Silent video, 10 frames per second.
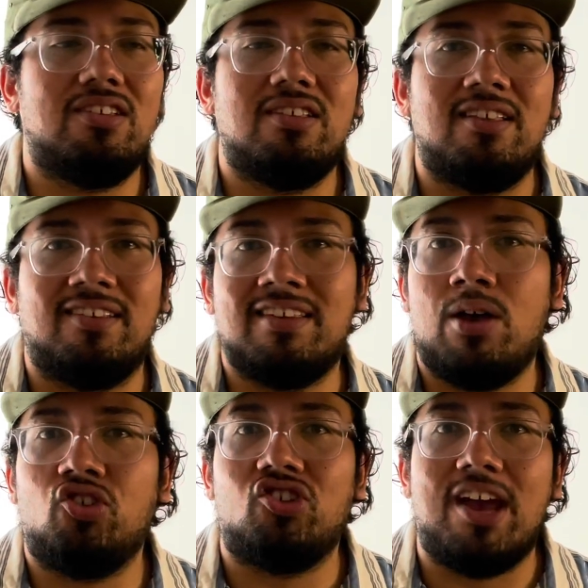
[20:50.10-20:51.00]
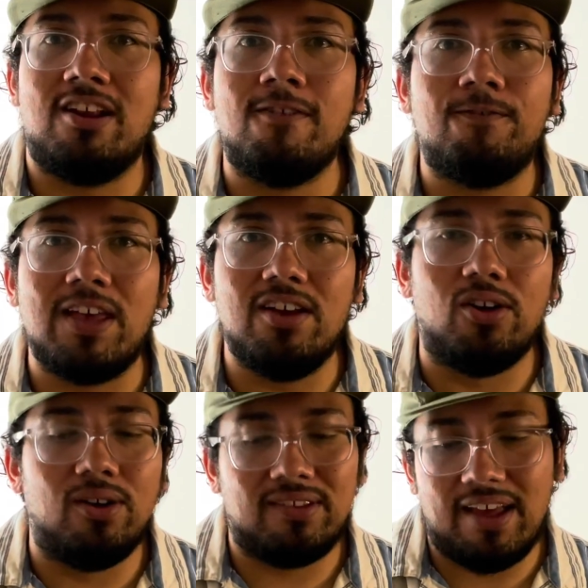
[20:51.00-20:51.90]
this is how Shannon
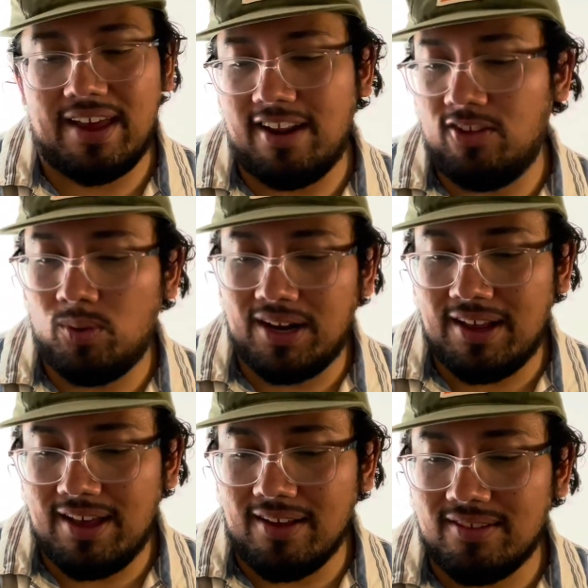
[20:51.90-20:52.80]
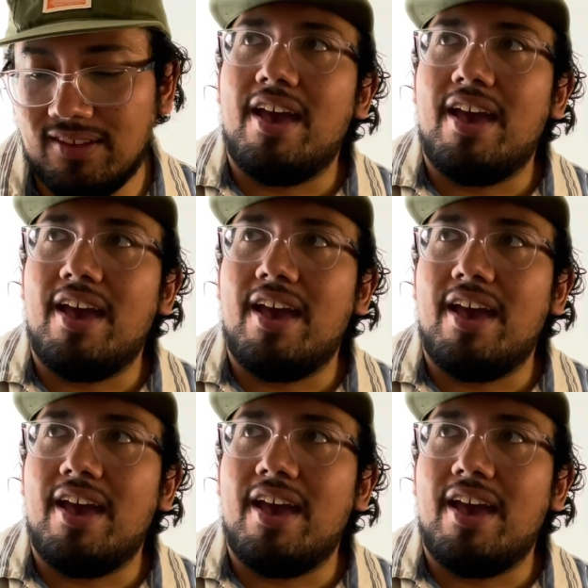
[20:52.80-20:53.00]
feels. Like, it is what it is.